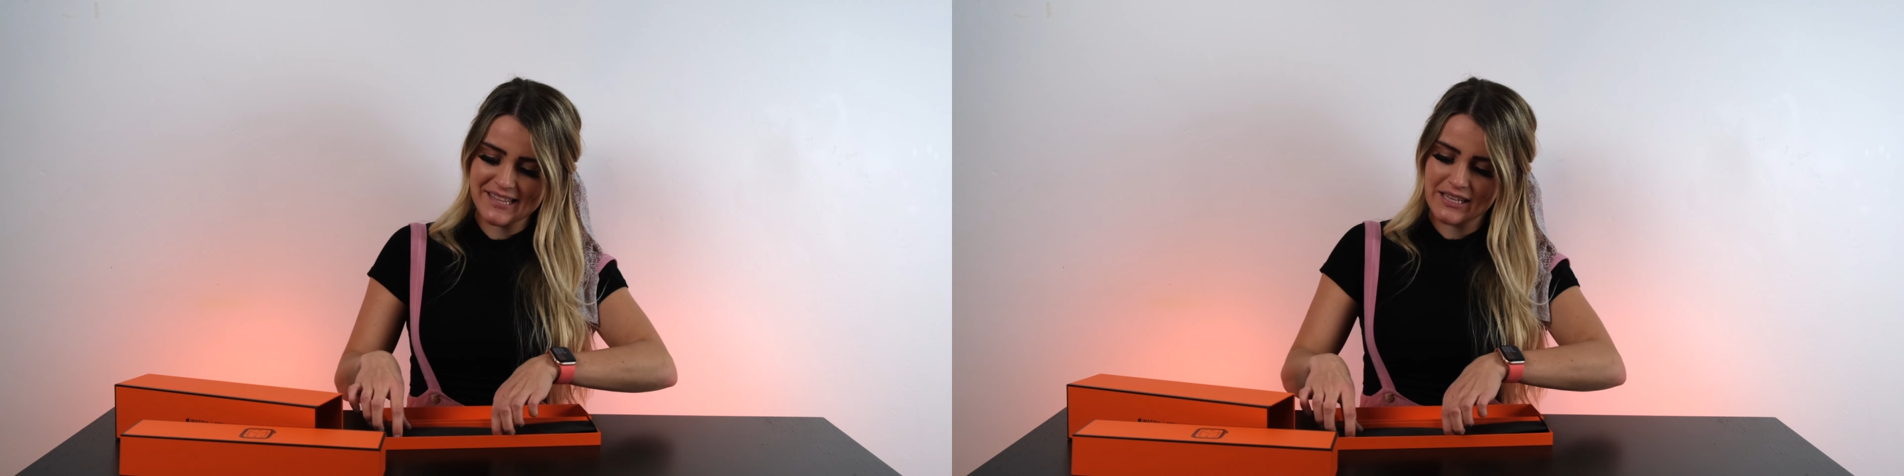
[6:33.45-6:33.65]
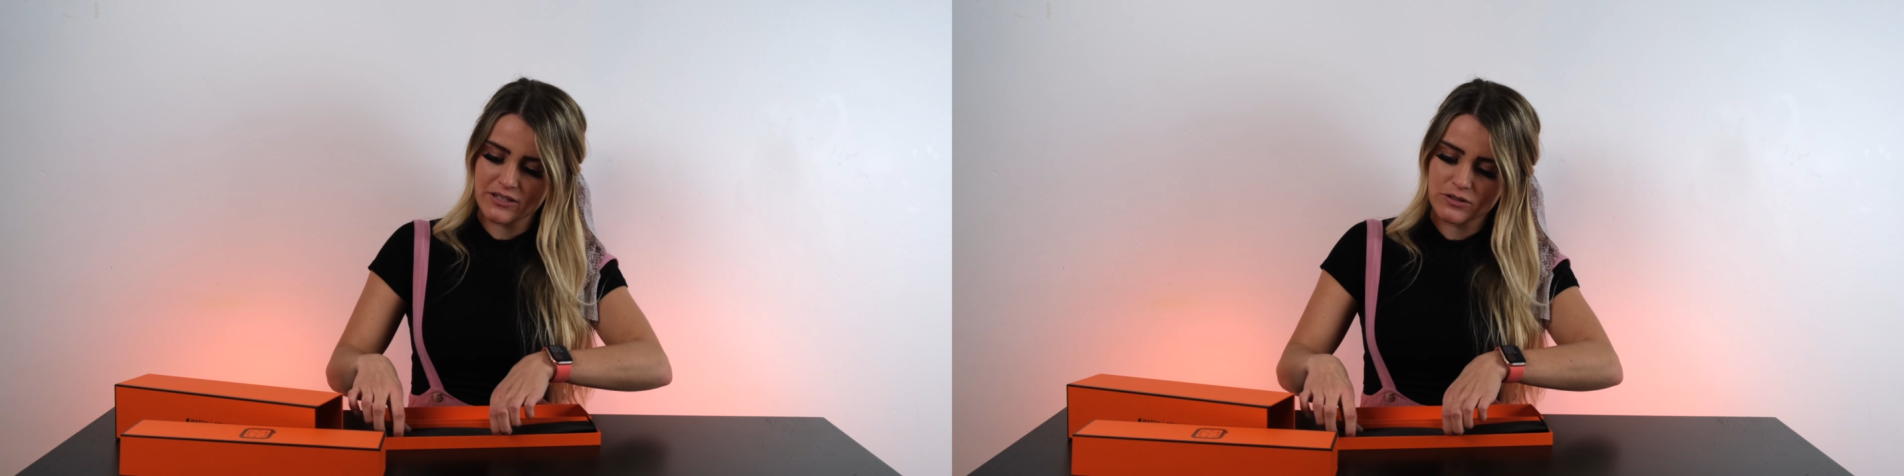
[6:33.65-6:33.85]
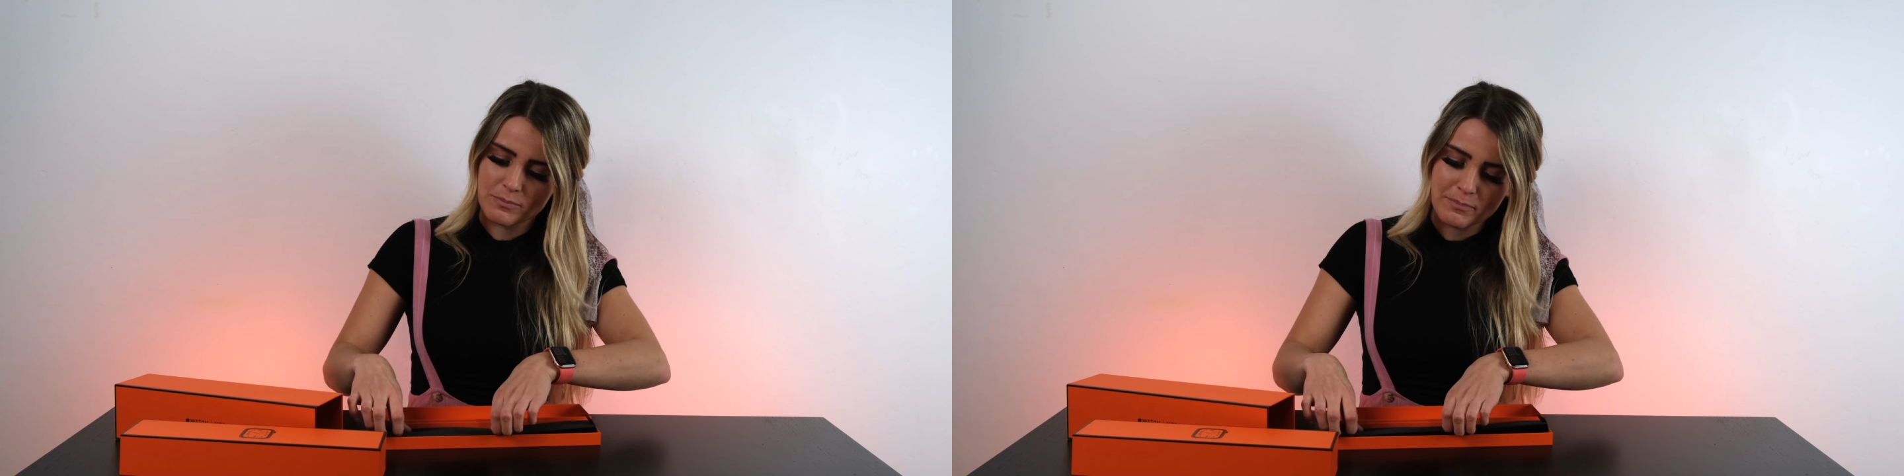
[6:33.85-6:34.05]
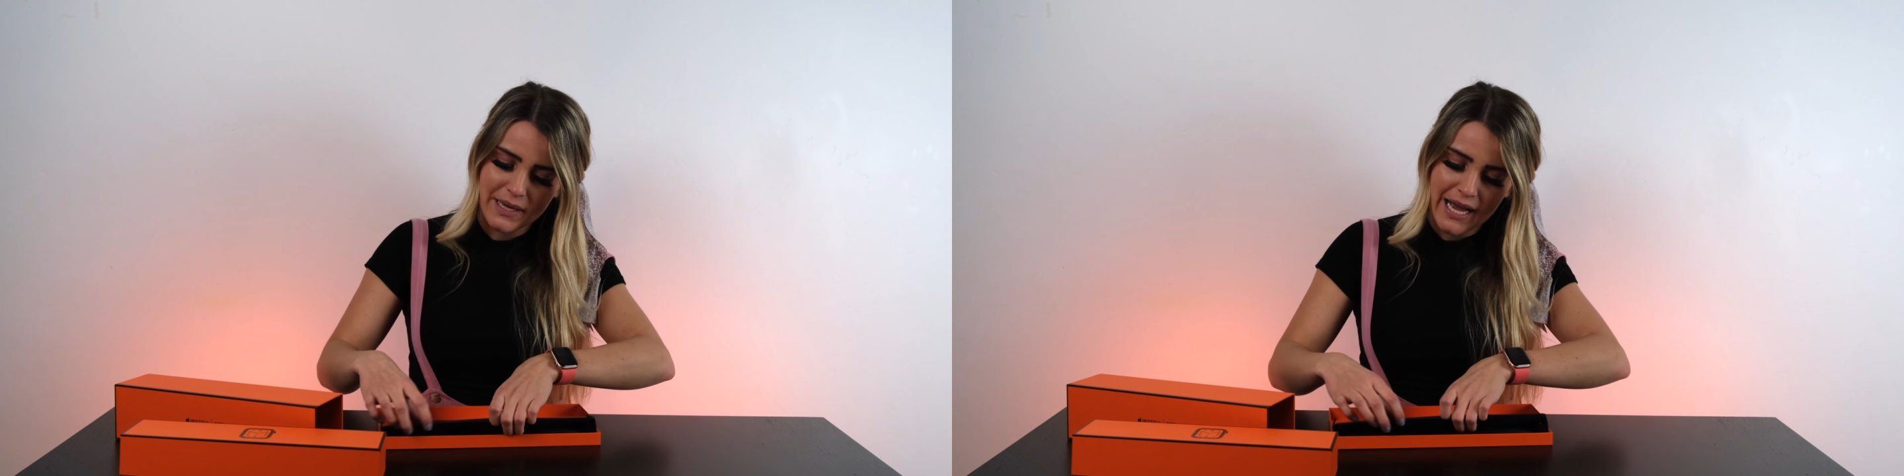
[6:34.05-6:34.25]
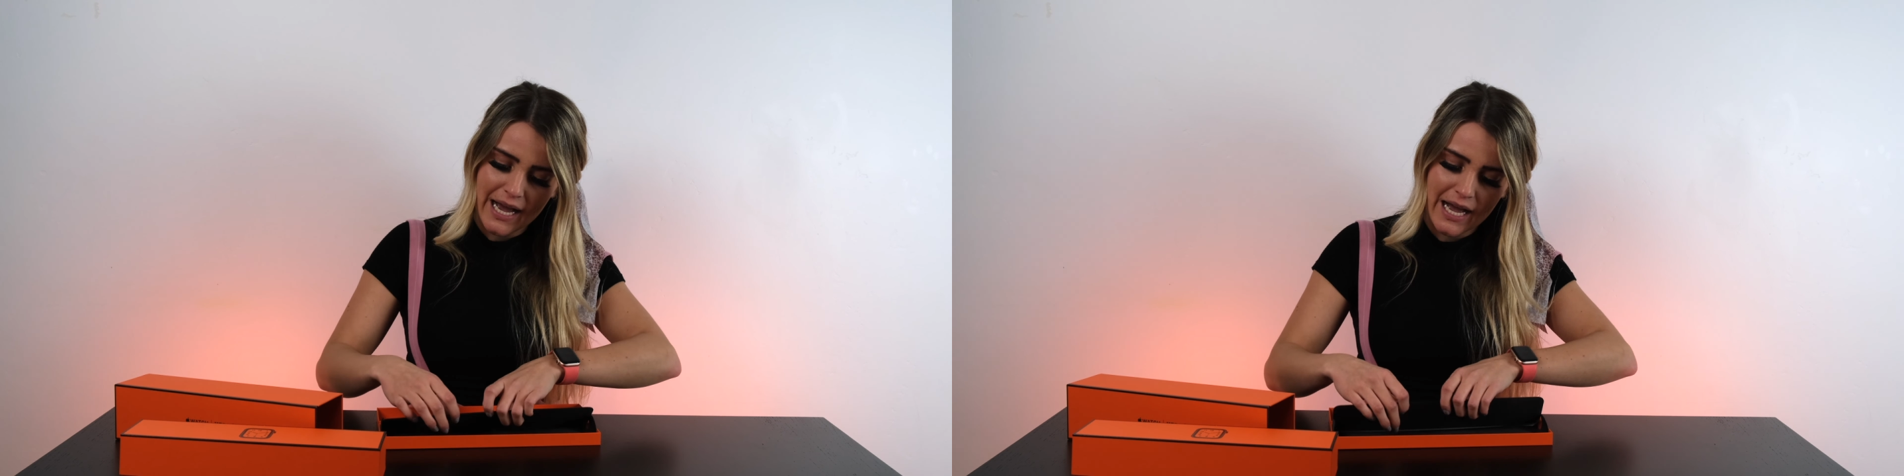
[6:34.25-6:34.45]
little
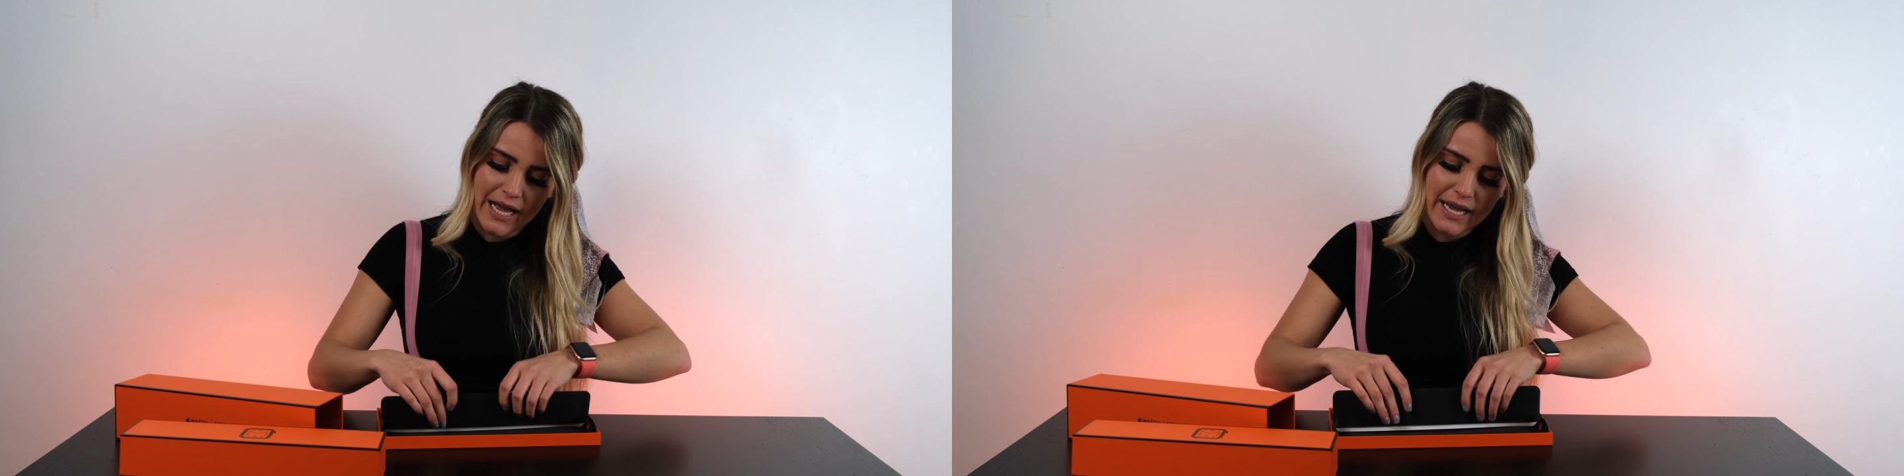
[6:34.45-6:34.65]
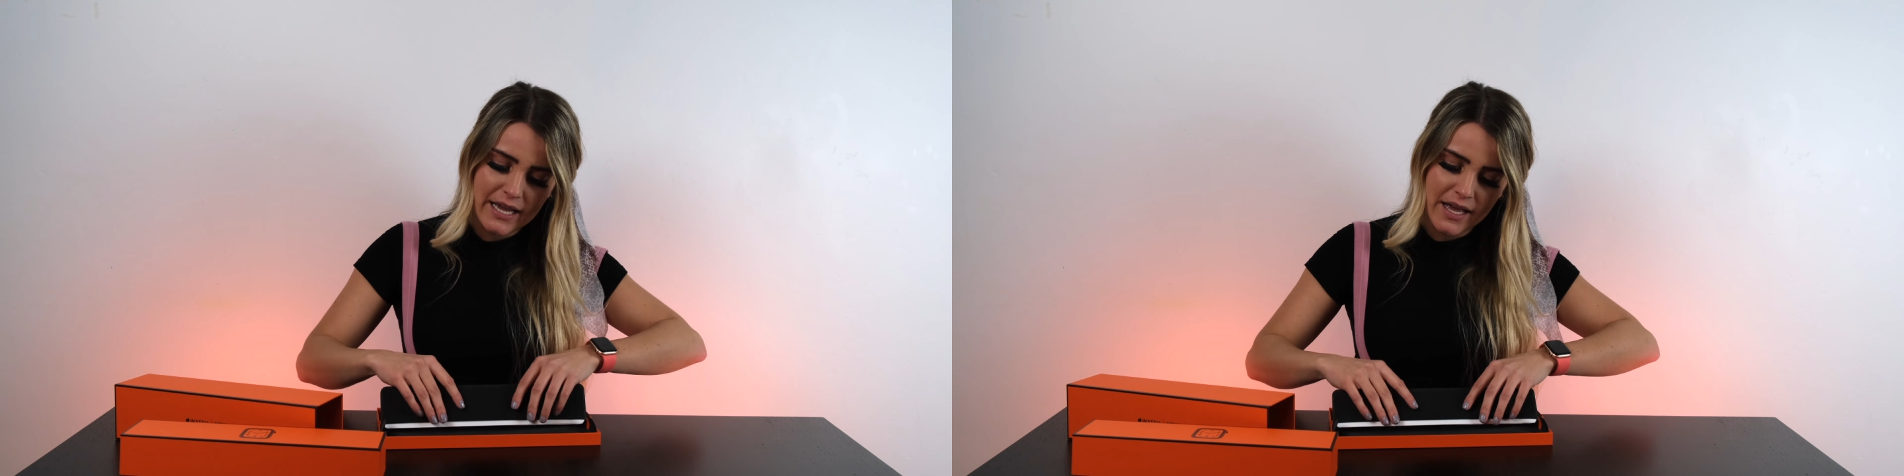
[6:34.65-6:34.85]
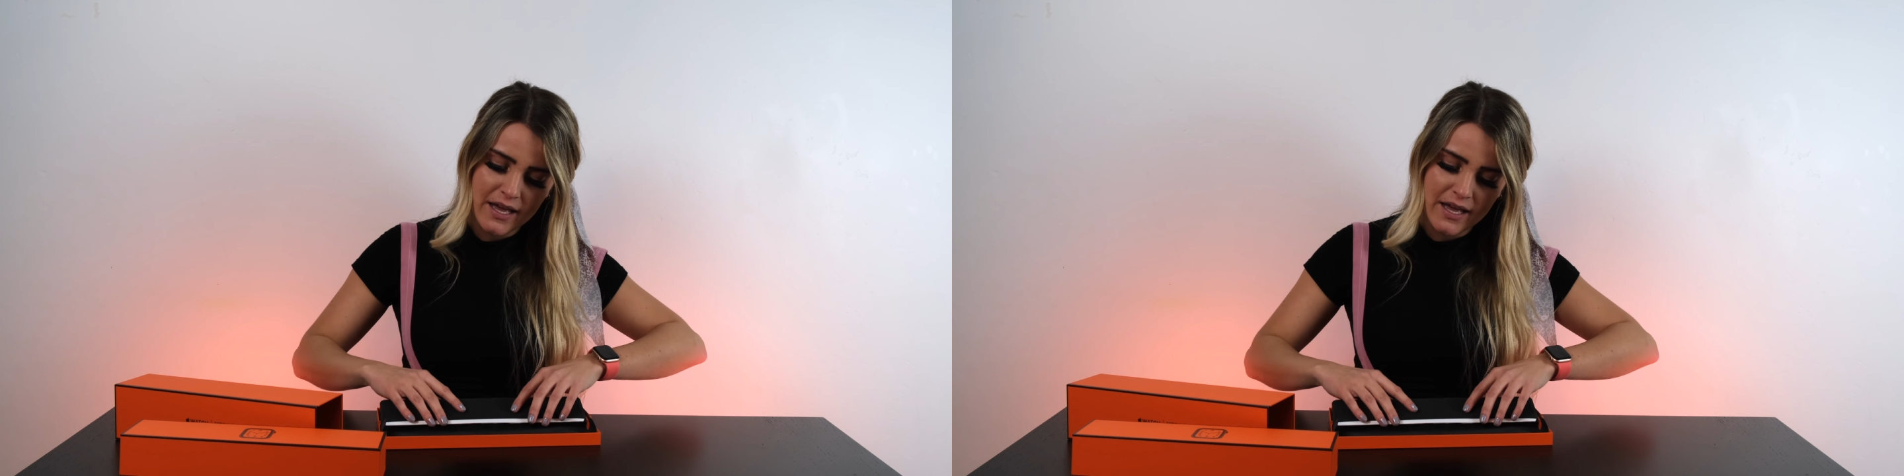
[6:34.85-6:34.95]
bag.